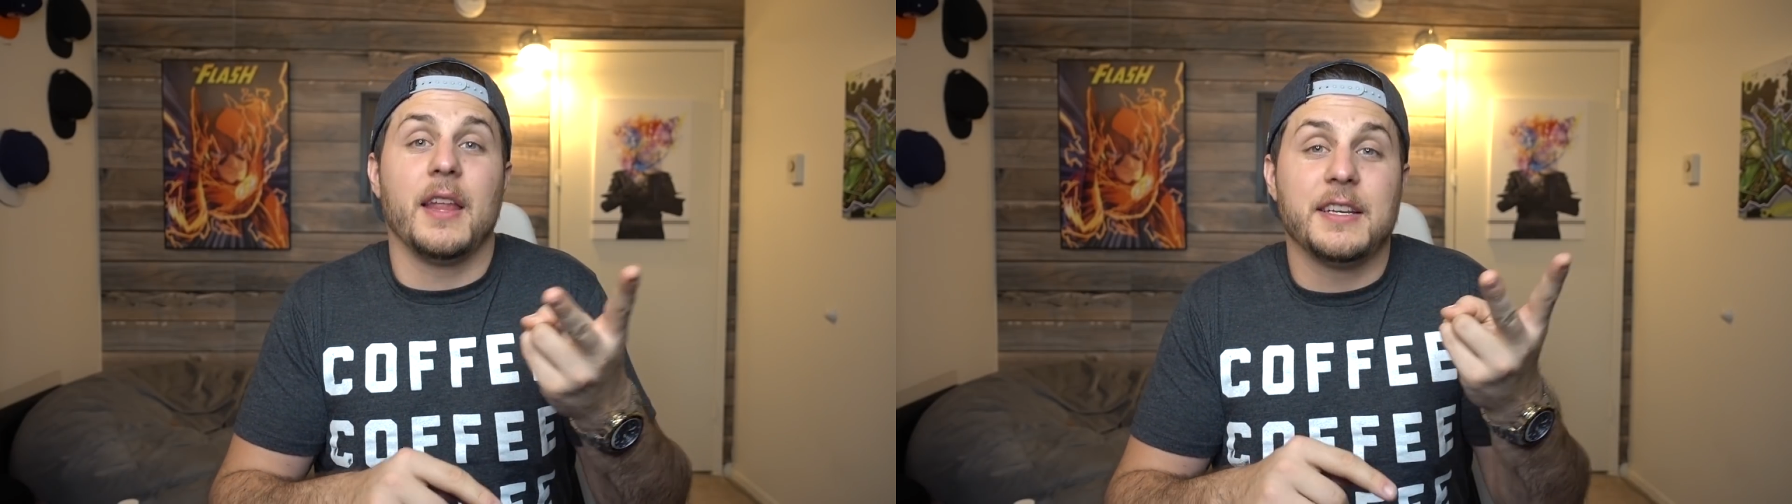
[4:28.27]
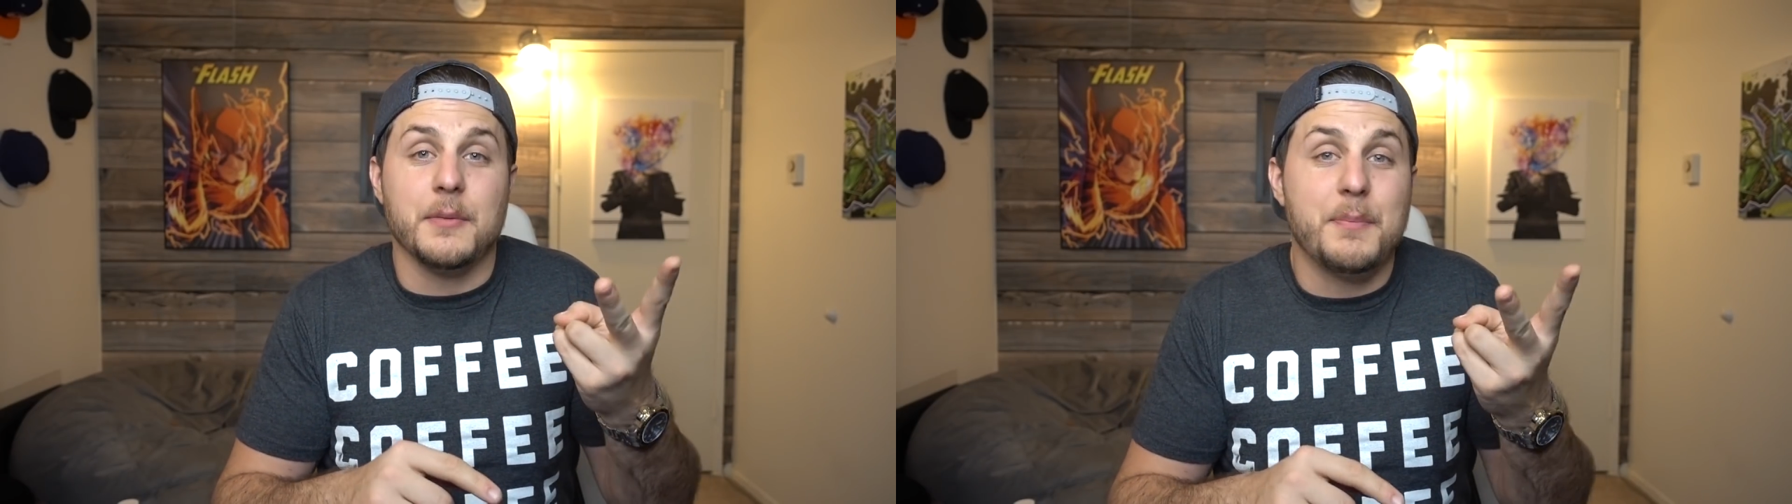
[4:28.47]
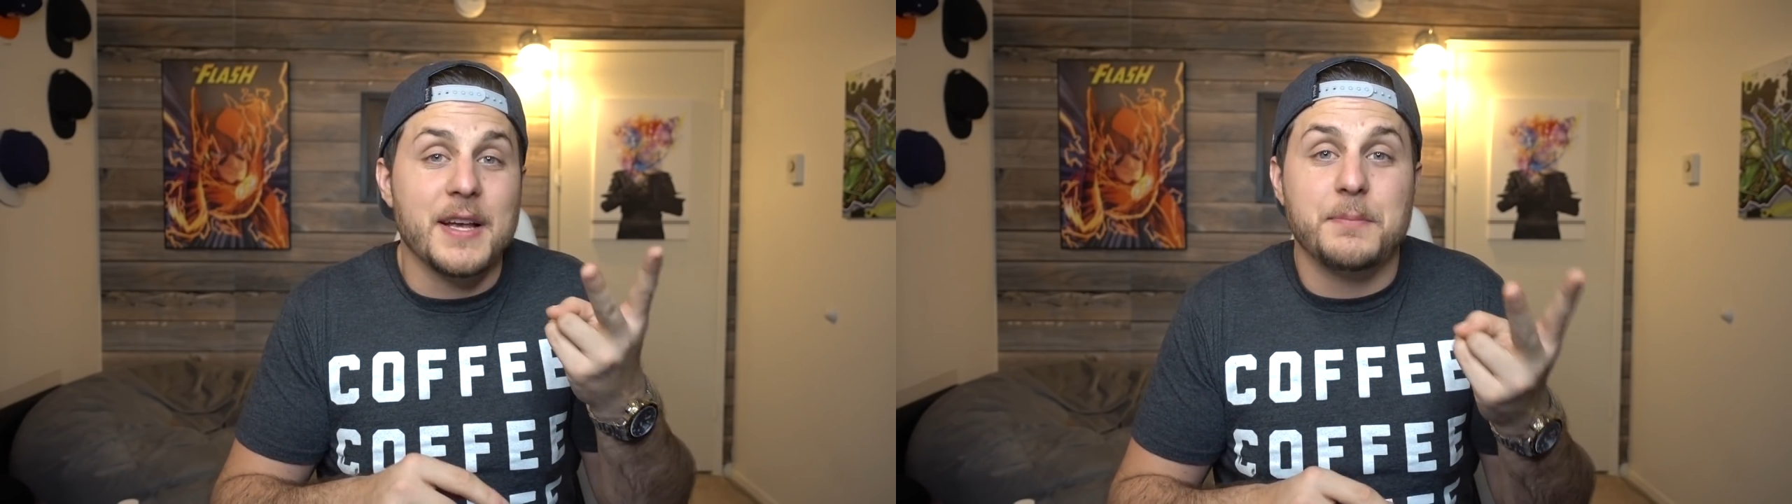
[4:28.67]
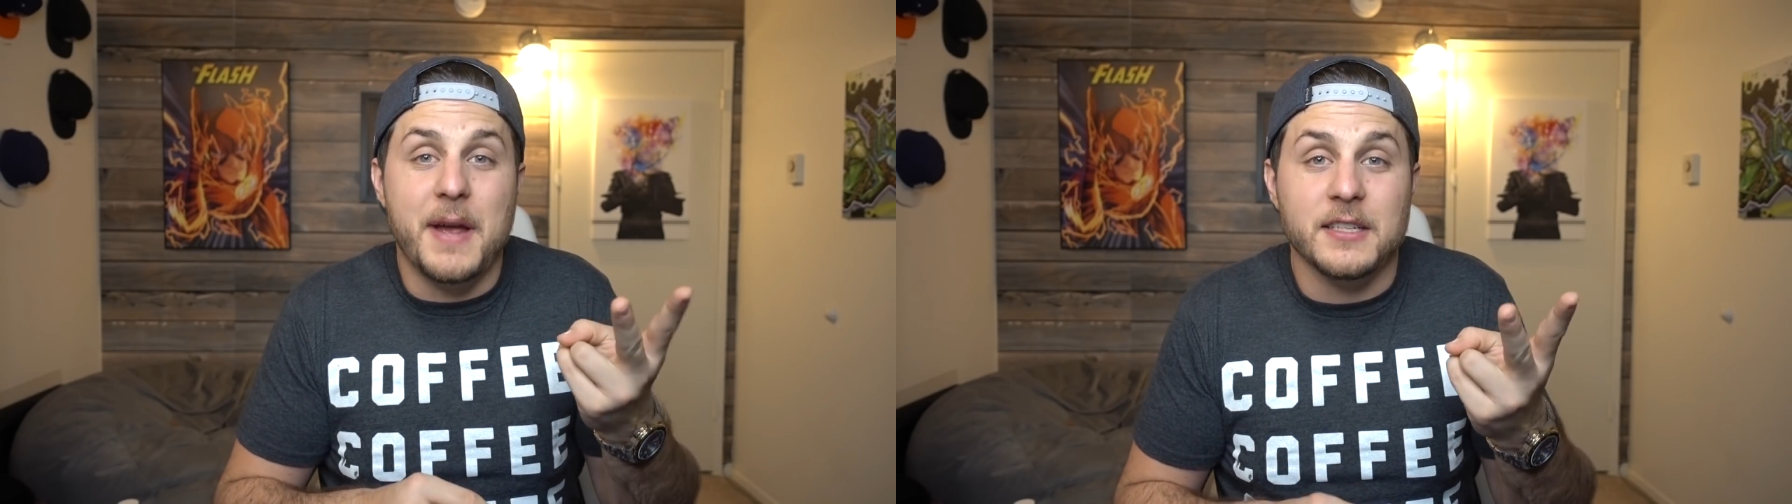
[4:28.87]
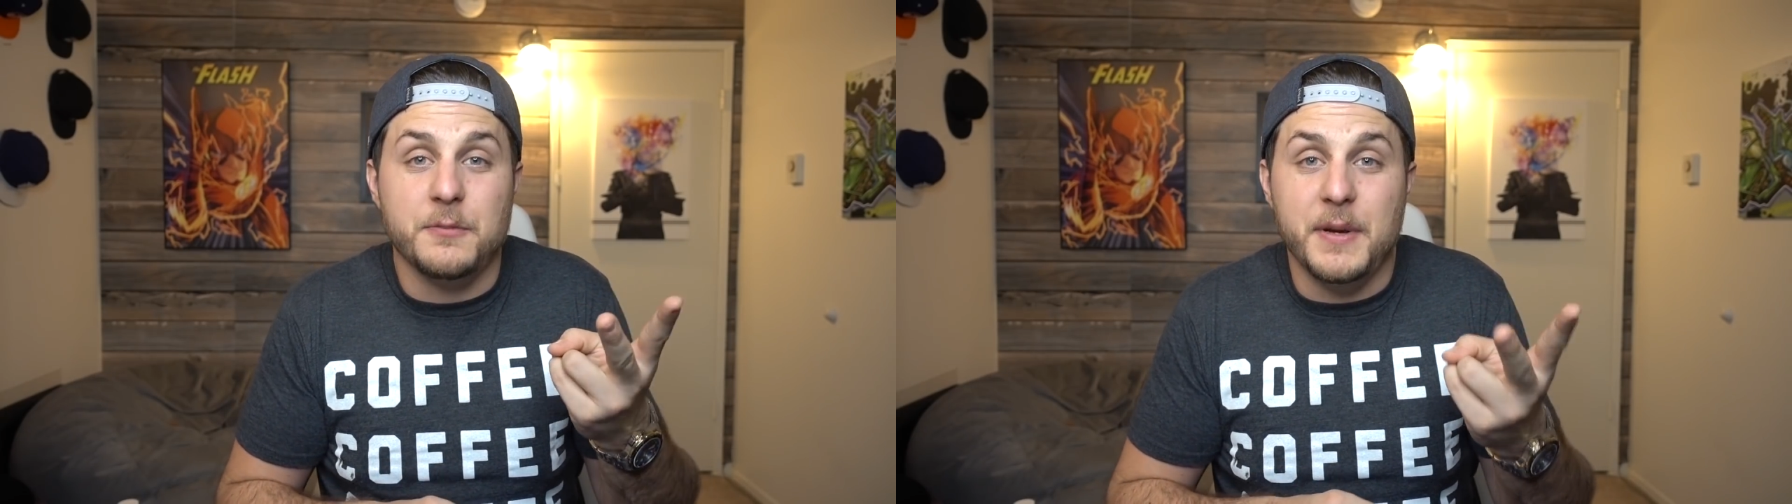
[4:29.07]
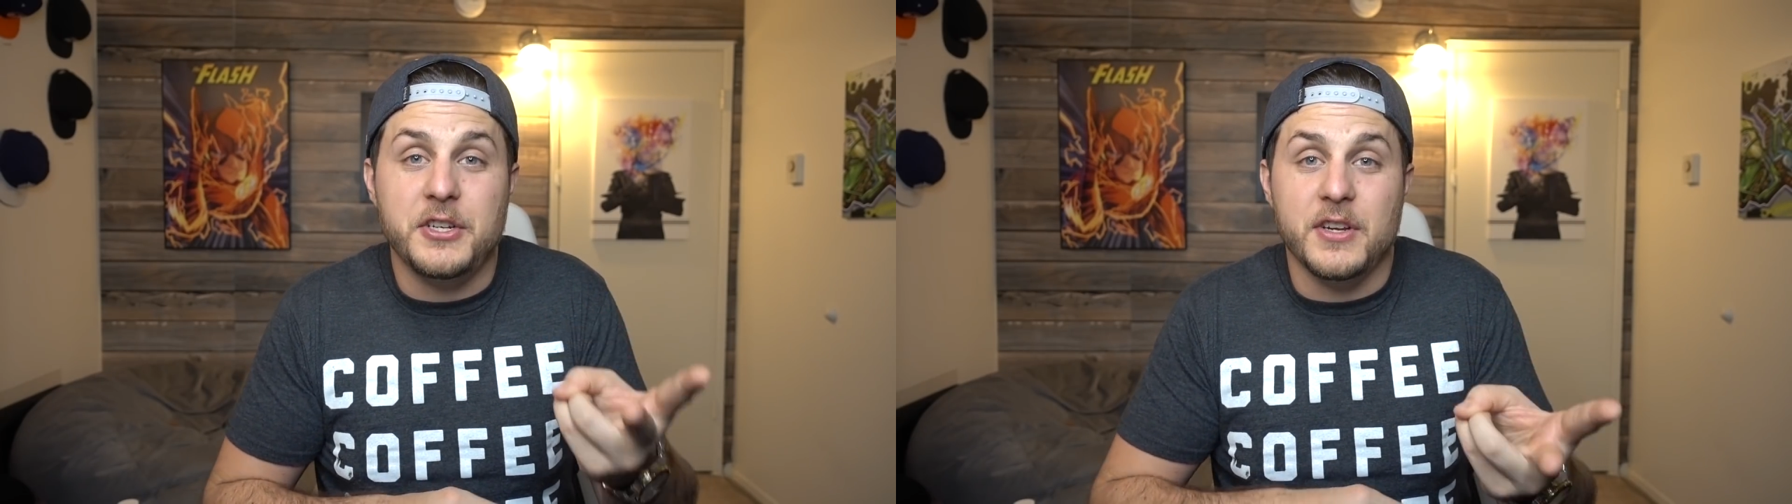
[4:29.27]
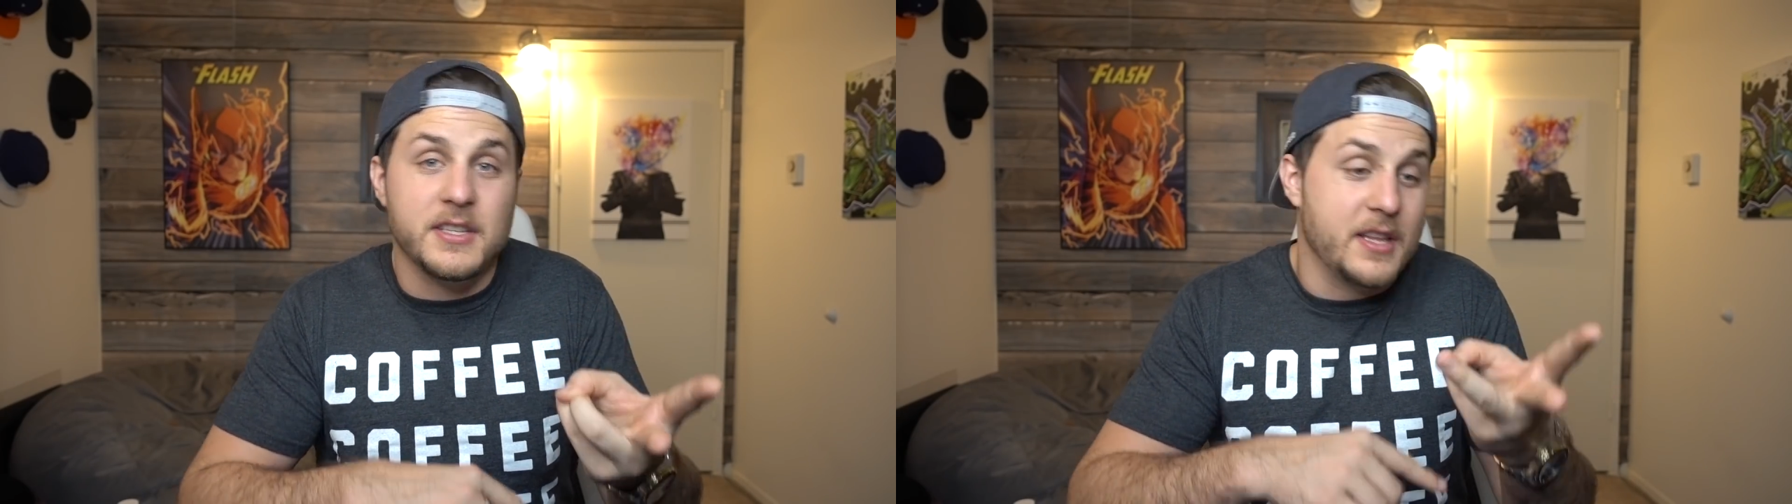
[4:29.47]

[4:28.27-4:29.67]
like some best man speeches,